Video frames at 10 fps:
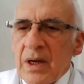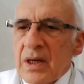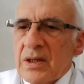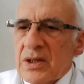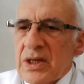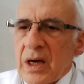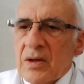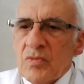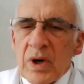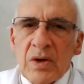The
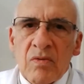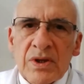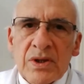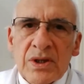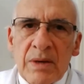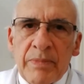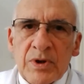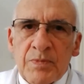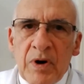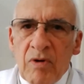second one was simple
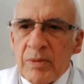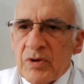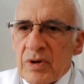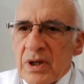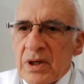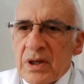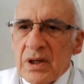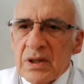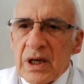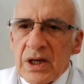spirometry,
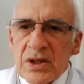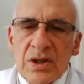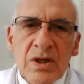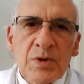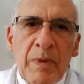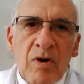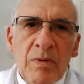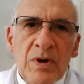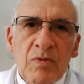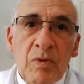that is,
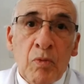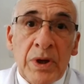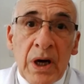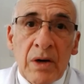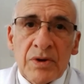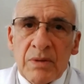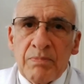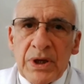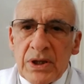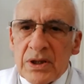spirometry without a
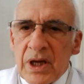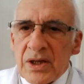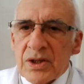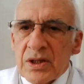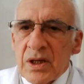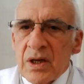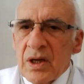BD test.